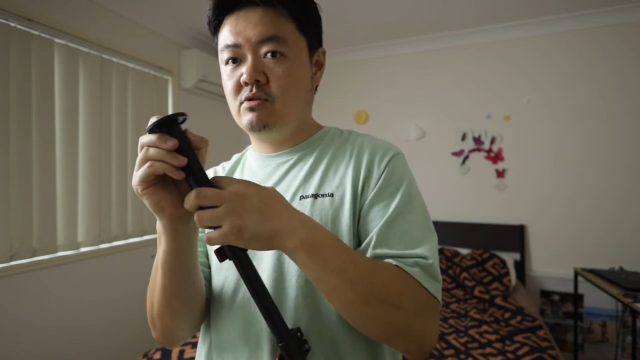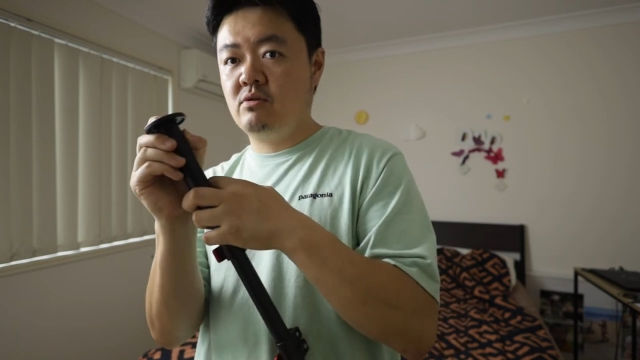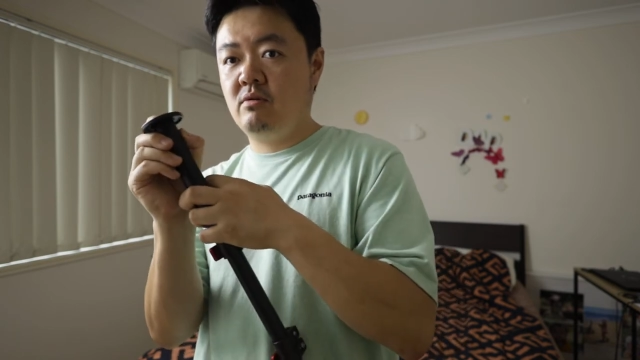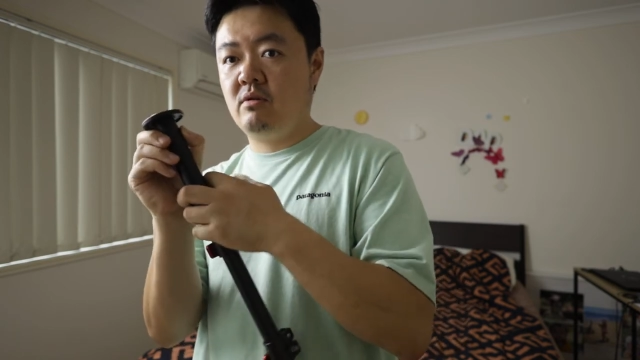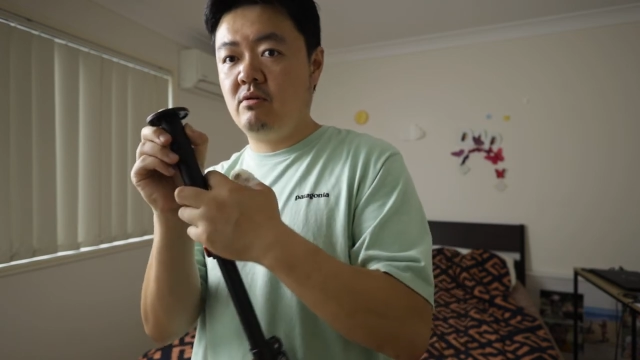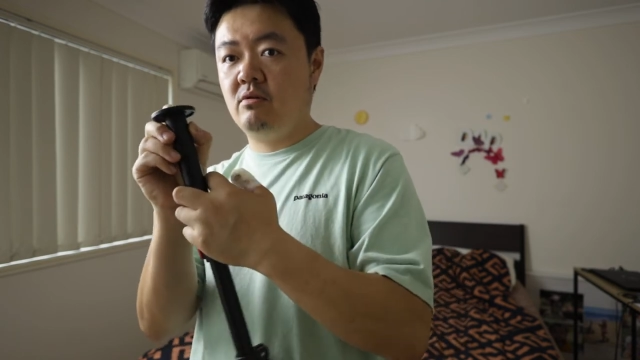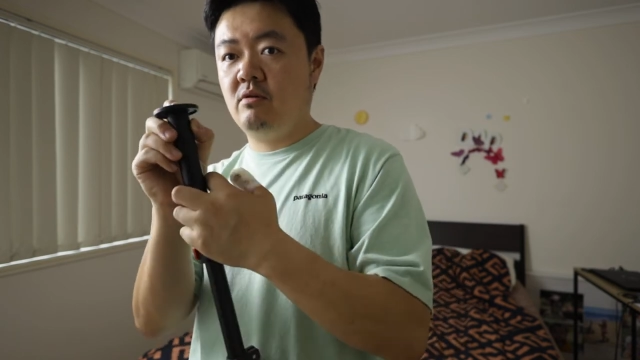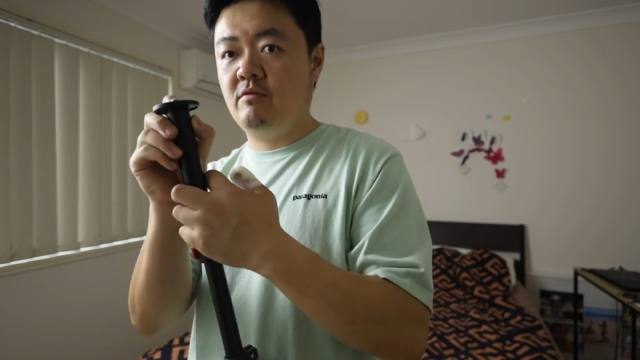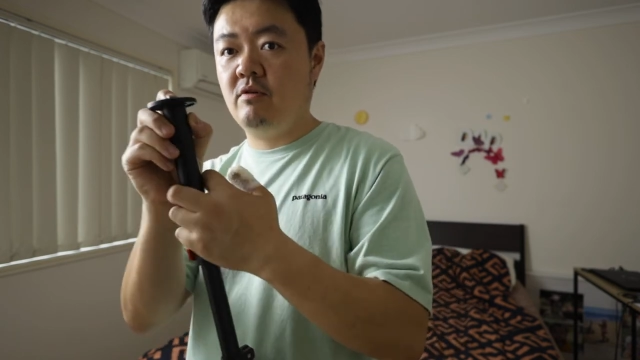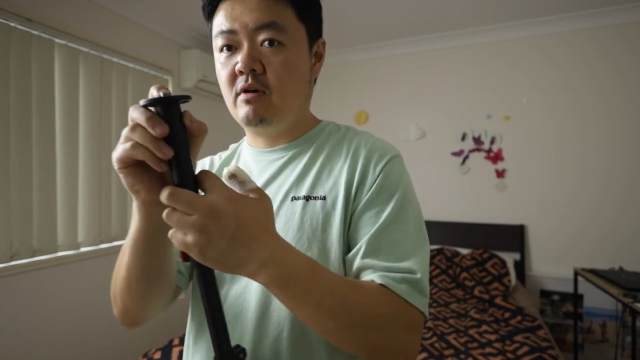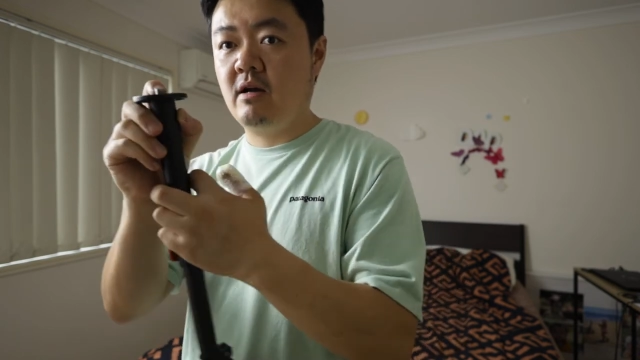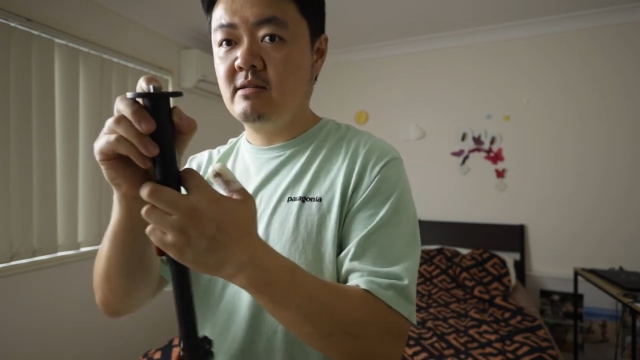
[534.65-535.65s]
So I don't know if
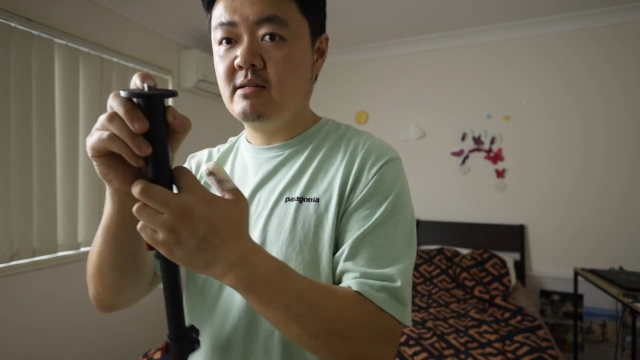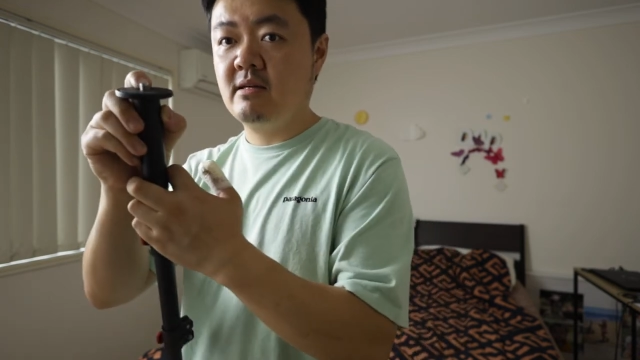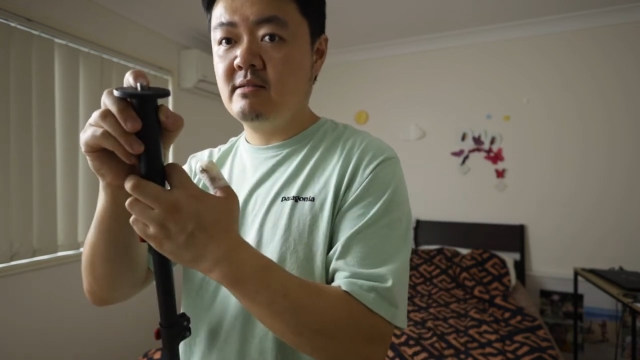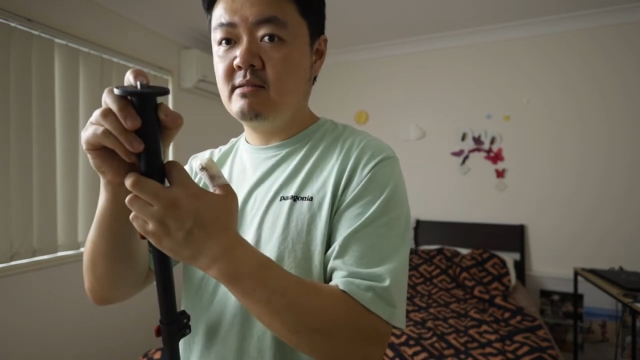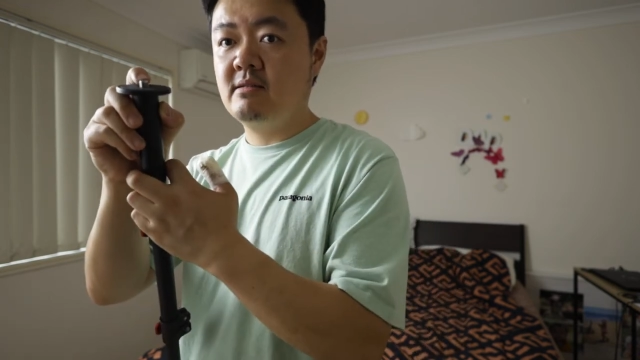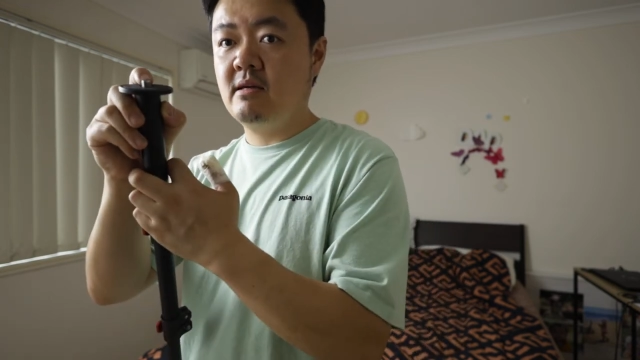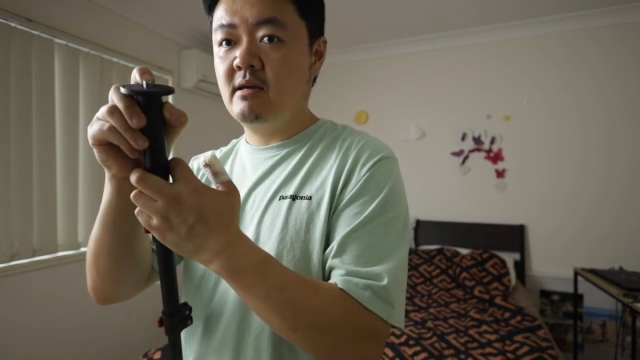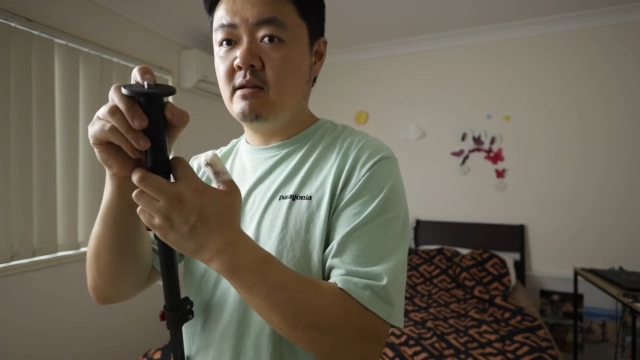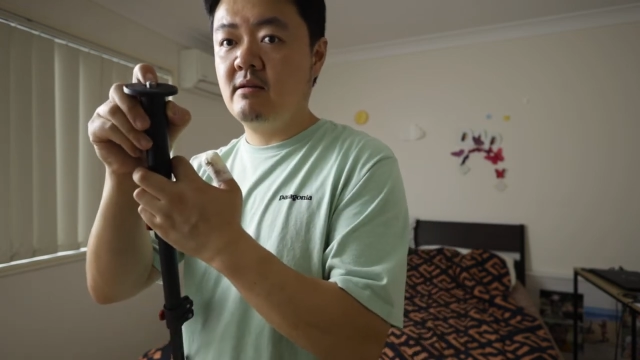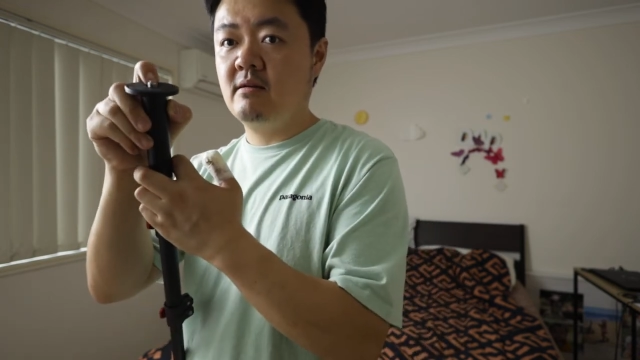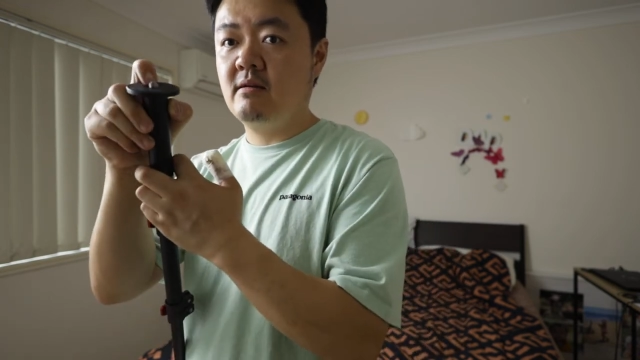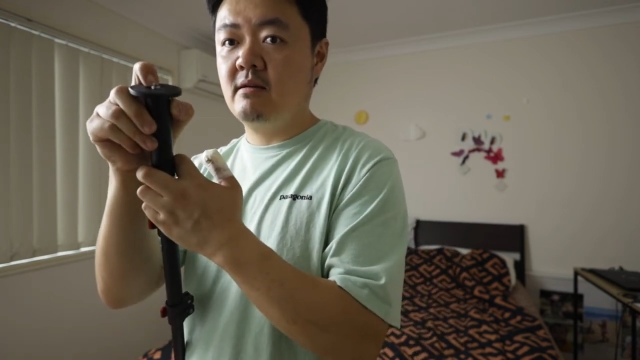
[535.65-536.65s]
you guys can see
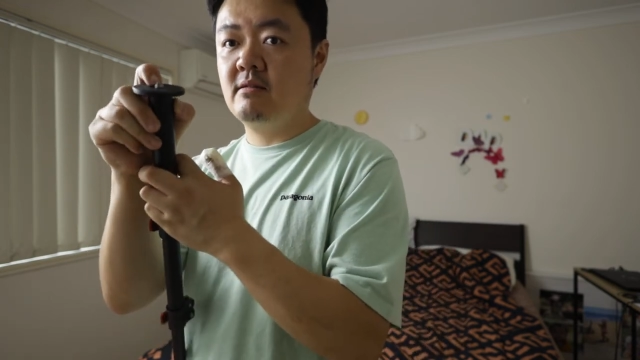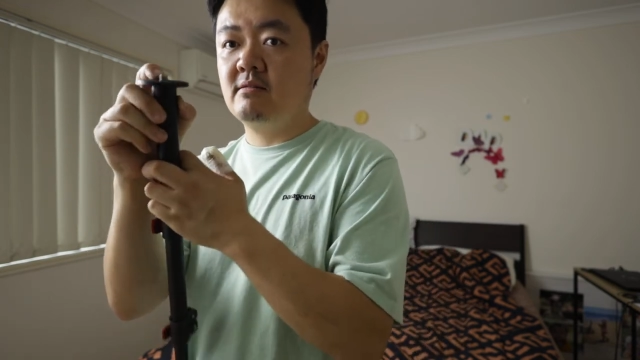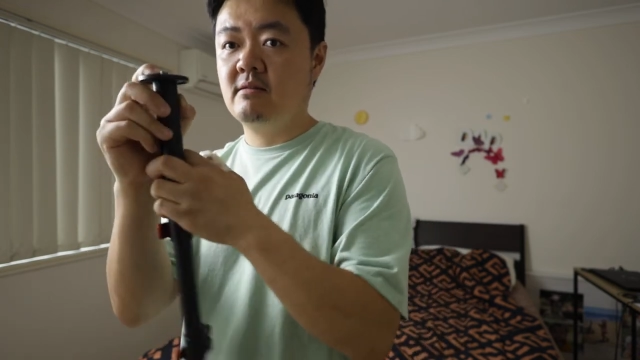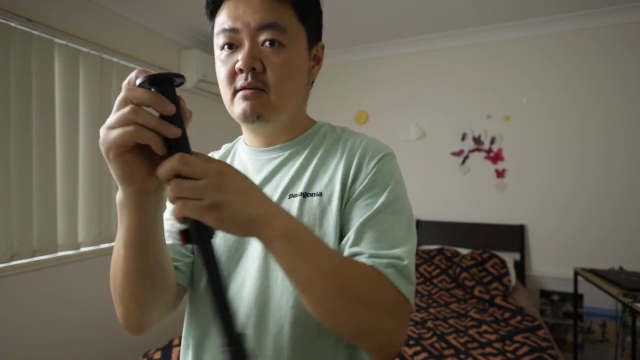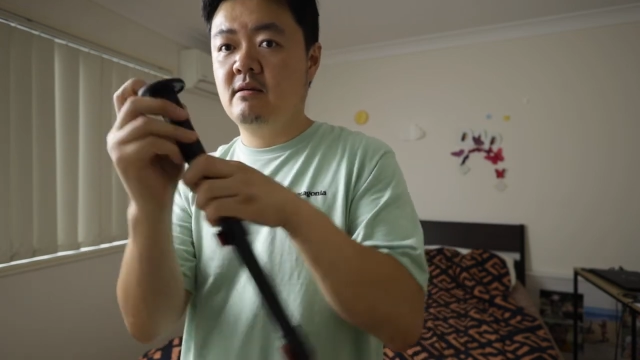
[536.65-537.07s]
it.